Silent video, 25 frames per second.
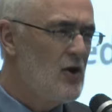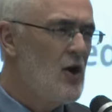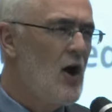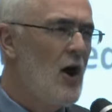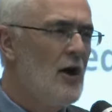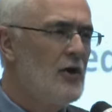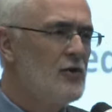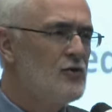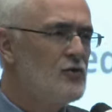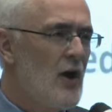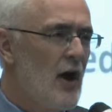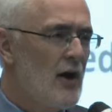
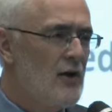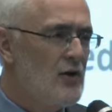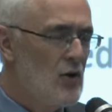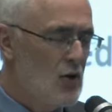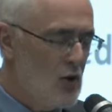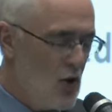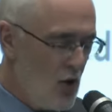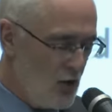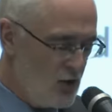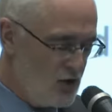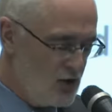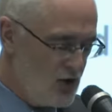contract
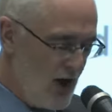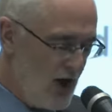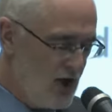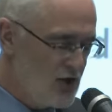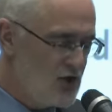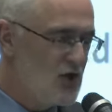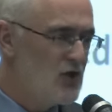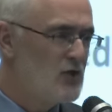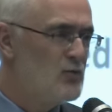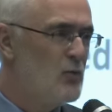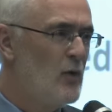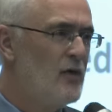
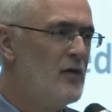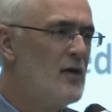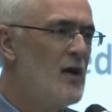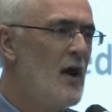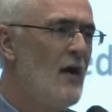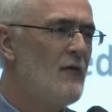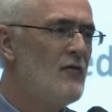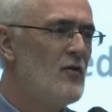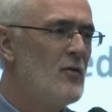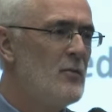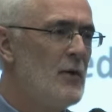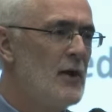negotiations with
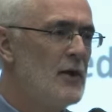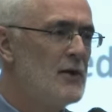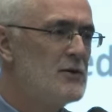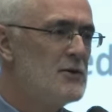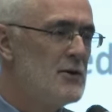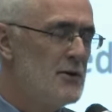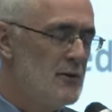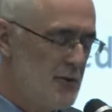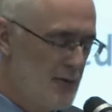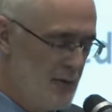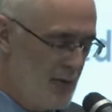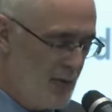government.